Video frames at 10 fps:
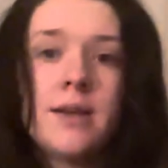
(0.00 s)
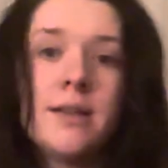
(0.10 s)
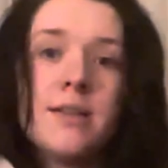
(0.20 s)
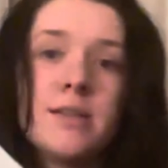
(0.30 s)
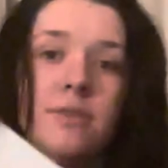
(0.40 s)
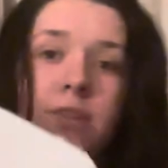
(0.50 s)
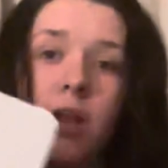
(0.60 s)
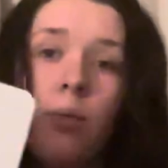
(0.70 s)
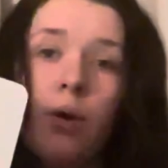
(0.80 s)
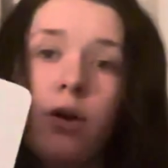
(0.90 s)
in this nifty
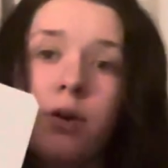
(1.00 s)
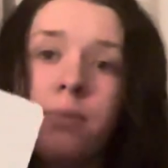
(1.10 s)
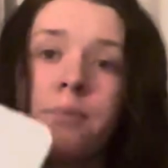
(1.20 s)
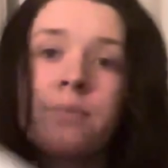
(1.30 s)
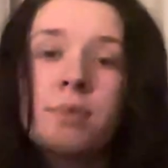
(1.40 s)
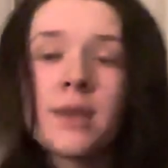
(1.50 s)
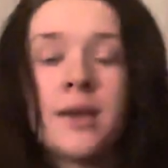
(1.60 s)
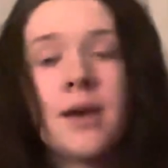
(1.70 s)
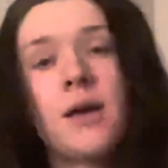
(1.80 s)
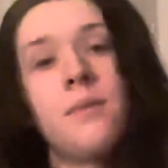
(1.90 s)
little book
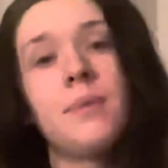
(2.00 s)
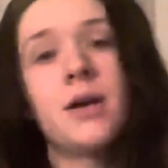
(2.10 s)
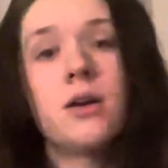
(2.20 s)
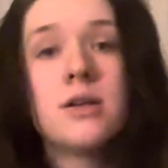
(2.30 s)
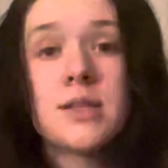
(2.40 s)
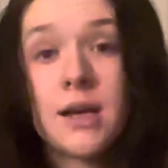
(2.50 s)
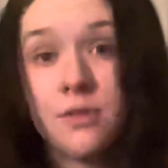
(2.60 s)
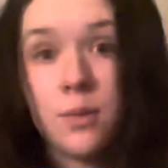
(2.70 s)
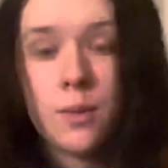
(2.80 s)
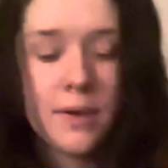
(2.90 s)
because I
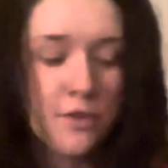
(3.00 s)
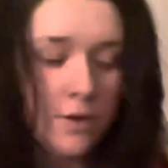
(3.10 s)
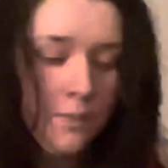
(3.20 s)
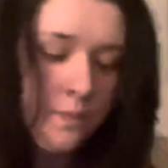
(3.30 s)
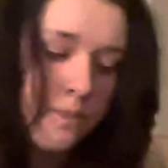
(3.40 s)
film on my phone,